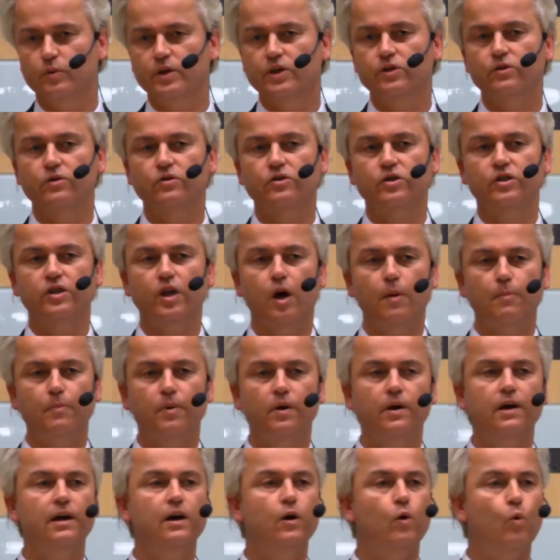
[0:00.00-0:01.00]
We should
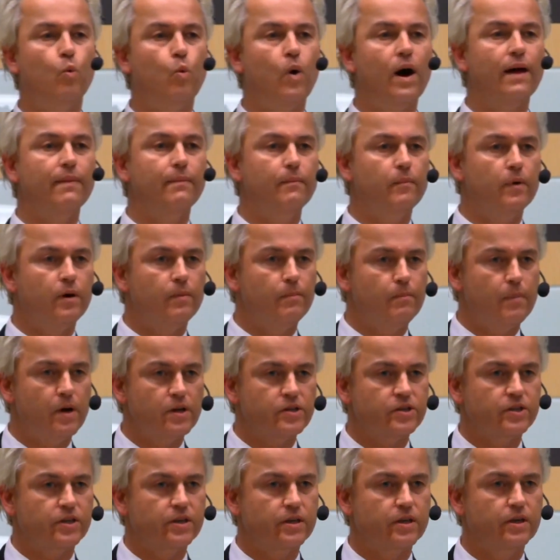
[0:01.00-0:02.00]
stop one more
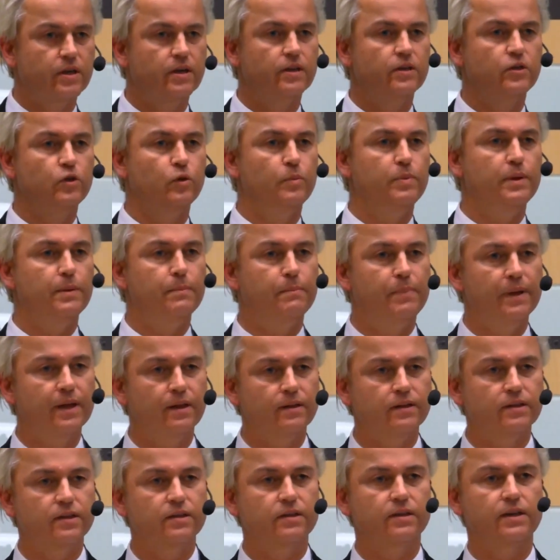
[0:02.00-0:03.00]
mosque to be
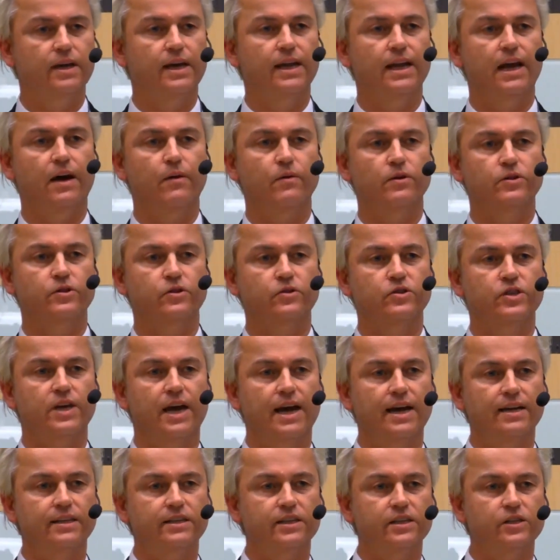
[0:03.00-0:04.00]
built in our
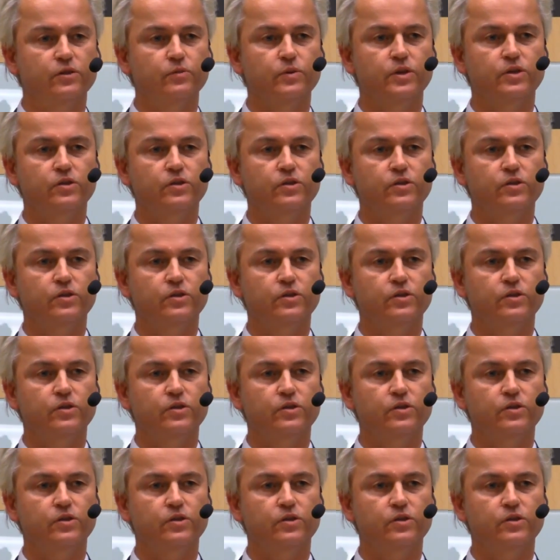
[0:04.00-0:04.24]
societies.